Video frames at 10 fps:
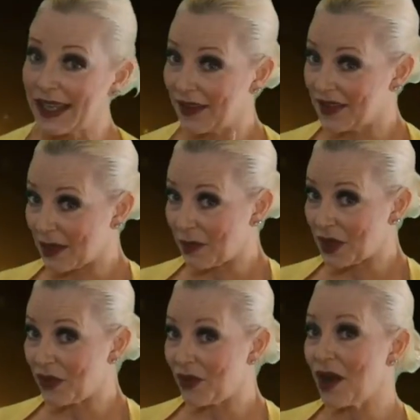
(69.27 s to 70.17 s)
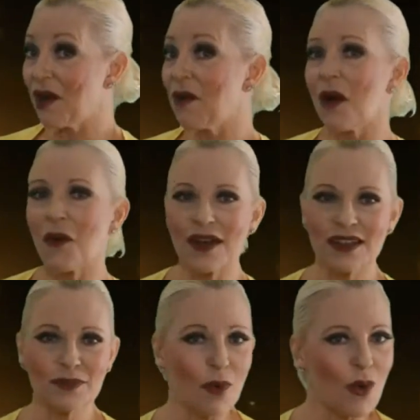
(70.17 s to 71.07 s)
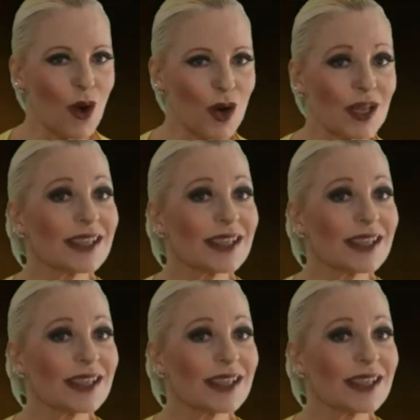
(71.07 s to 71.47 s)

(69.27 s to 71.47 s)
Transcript: If someone you know was born